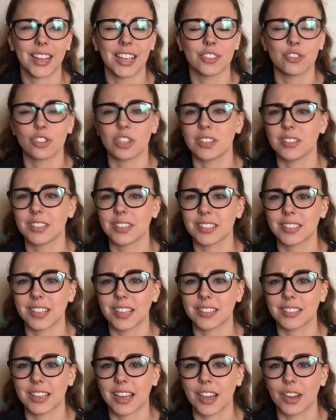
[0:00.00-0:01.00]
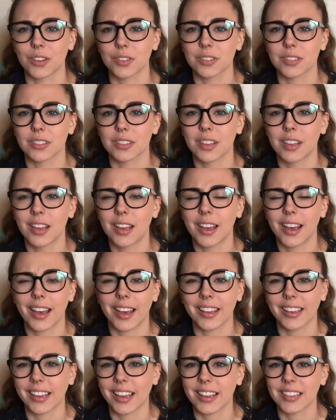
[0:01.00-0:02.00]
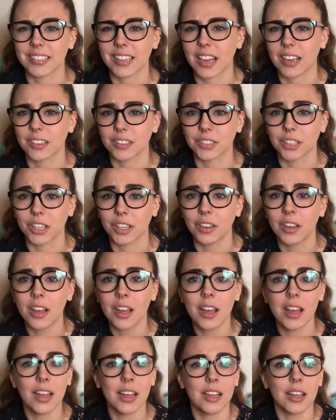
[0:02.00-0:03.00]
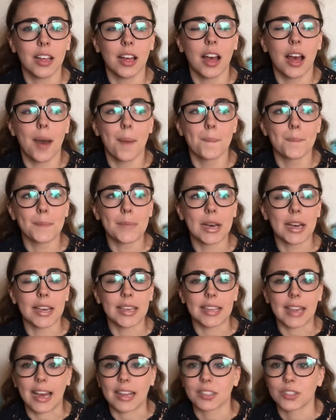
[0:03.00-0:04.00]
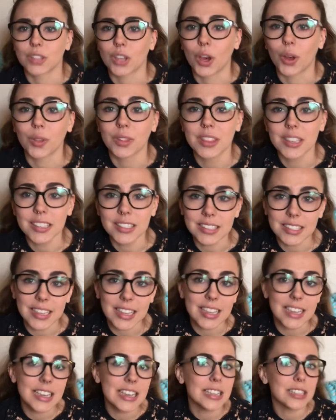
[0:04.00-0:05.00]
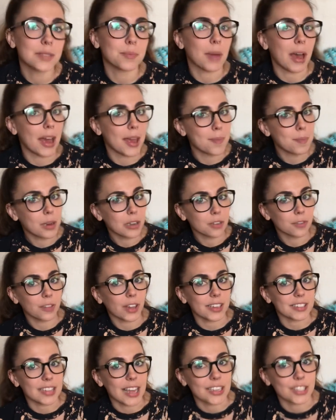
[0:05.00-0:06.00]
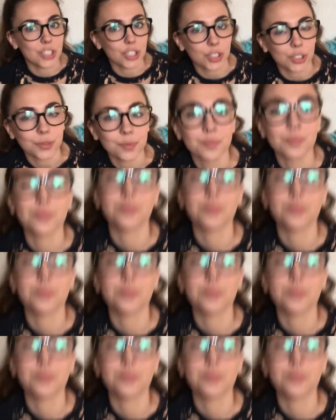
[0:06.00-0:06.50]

As cheesy as that sounds, I guess, I don't know, but yeah, so this is my butterfly tattoo.